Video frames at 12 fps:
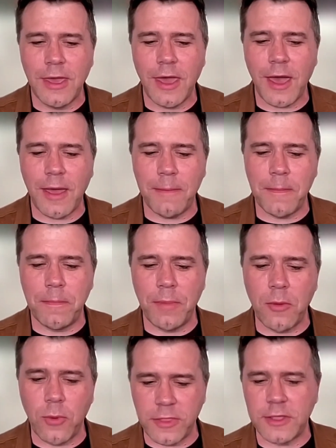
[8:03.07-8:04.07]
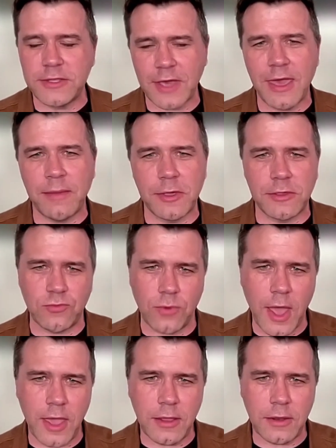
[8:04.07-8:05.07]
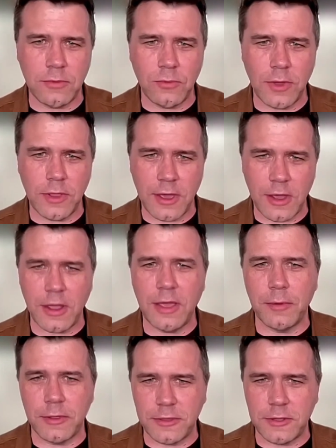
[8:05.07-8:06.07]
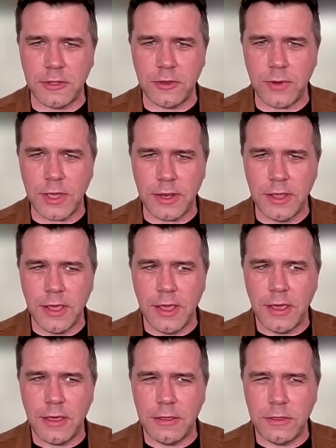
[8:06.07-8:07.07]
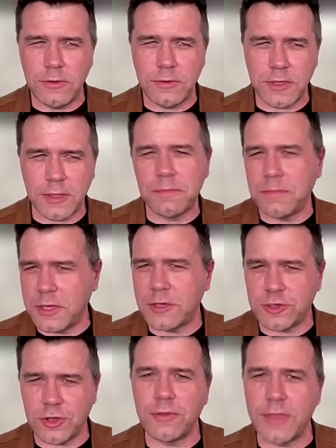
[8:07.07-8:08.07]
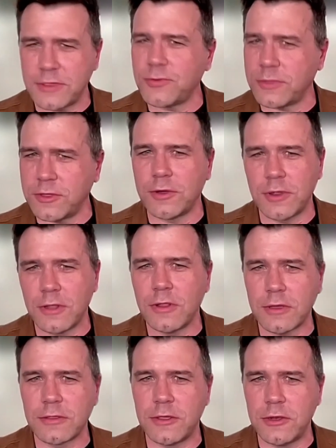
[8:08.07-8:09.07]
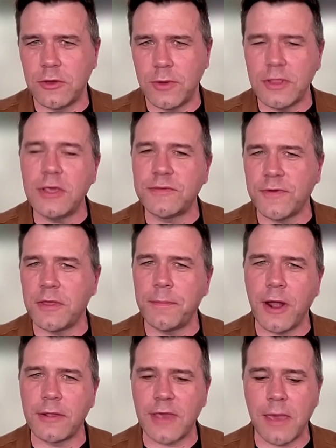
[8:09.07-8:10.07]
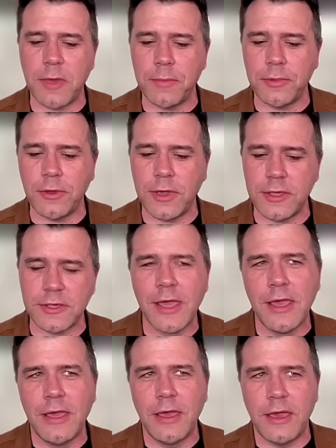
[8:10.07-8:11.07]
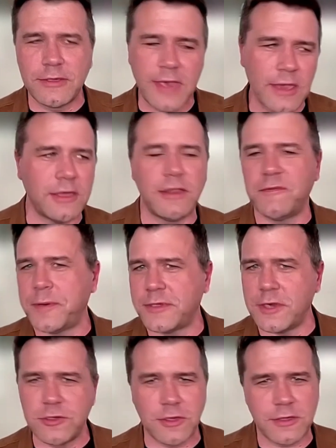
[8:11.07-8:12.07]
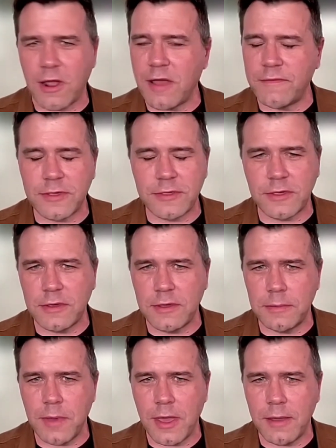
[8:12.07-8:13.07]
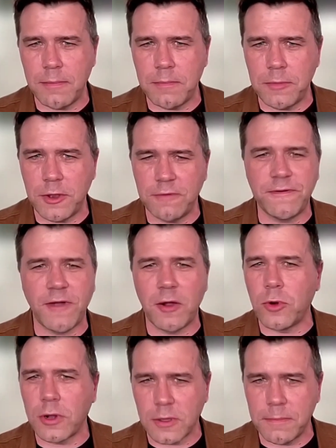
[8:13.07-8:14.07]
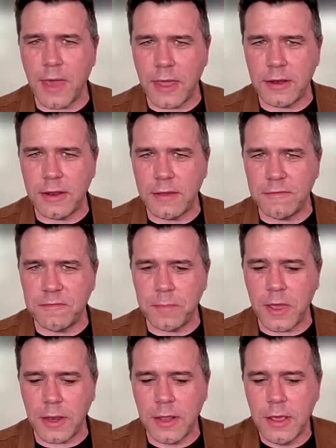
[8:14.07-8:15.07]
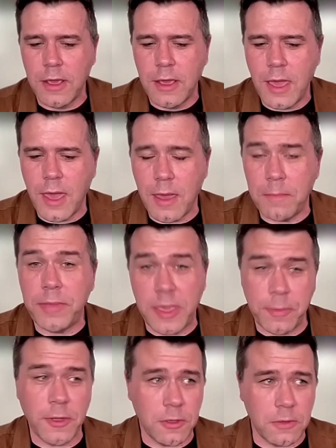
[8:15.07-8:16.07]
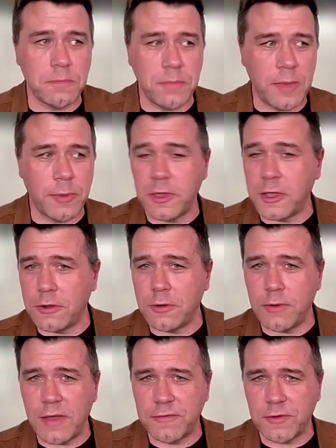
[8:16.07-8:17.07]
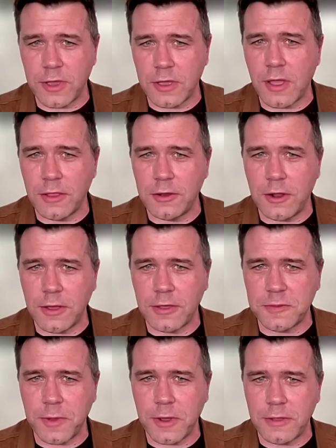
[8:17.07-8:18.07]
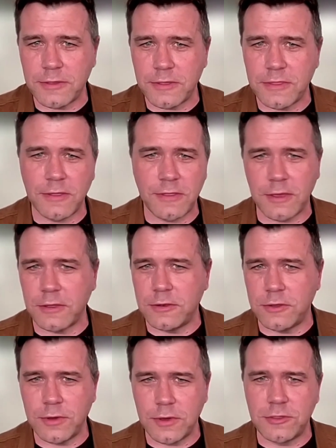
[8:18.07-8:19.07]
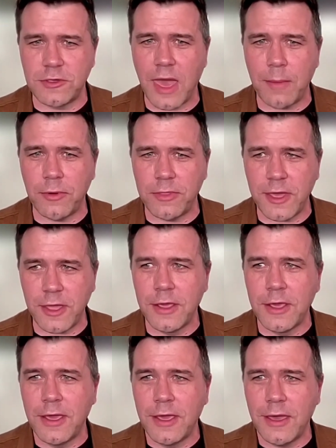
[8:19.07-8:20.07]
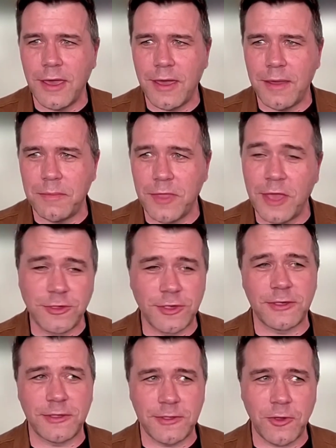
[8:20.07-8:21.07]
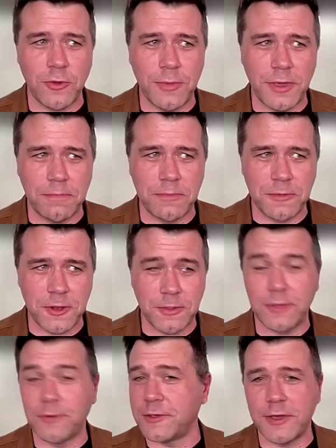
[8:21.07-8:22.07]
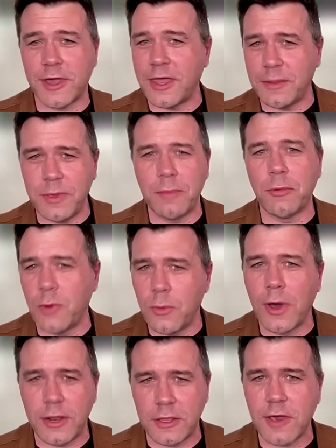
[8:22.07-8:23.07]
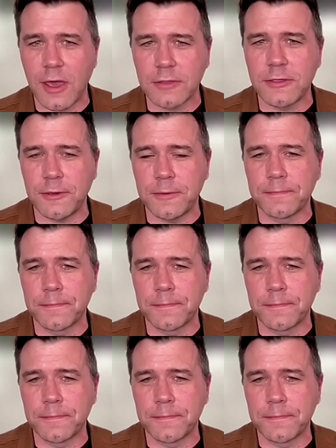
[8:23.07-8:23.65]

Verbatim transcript: Hmm. Um, but when the time is right, when they are able to do it, you can be assured that's what they're going to look to do, at least for the part-time employees. Executive positions are obviously, um, you know, far more competitive, but um, people people here who have great culinary experience and think they could do a good job with it, um, Legends has told me, you know, those are the kind of people we want hmm. to talk to.